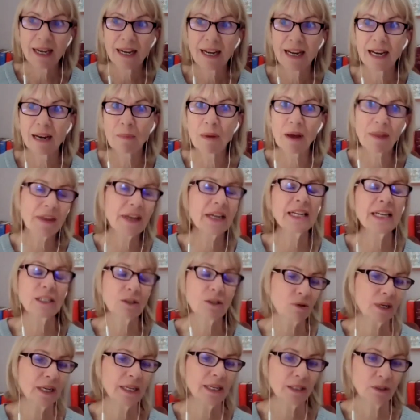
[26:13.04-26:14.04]
um, I think
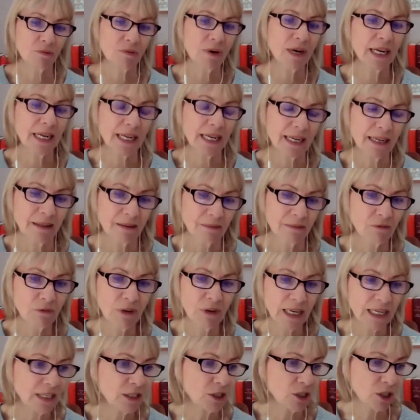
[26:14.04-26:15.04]
is, is really,
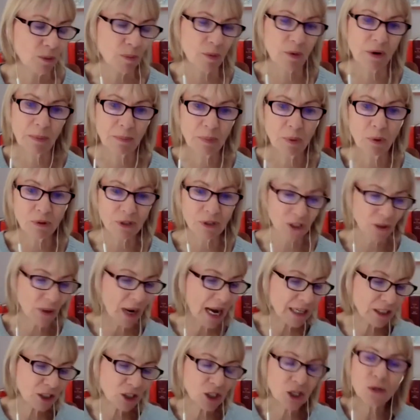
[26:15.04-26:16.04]
really super important. So I
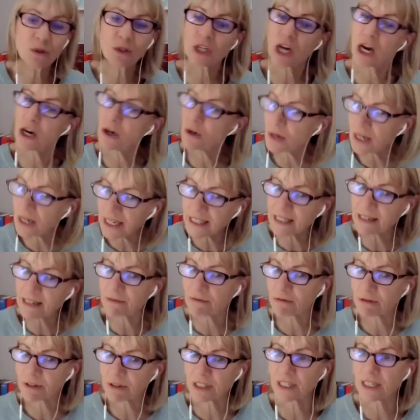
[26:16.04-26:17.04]
had two totally
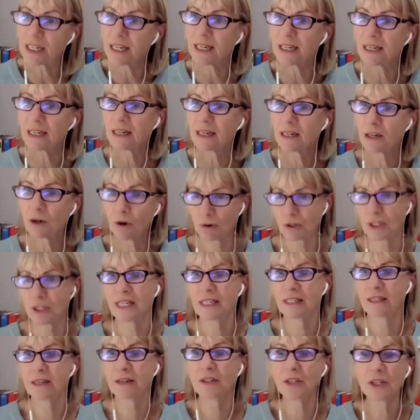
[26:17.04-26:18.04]
different
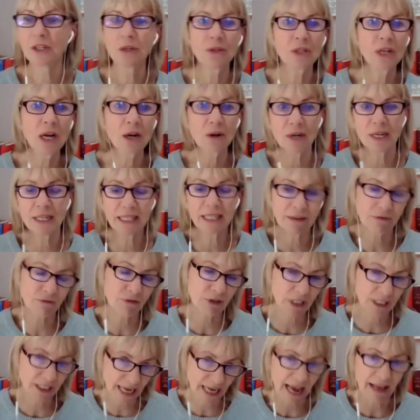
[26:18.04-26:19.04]
losses and two totally
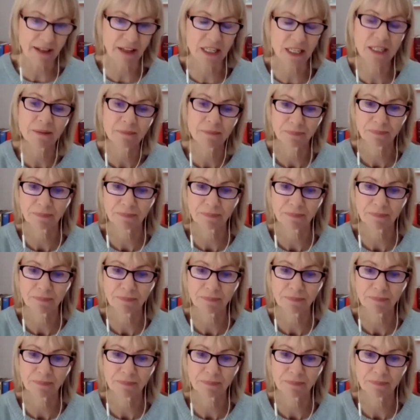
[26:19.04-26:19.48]
different deaths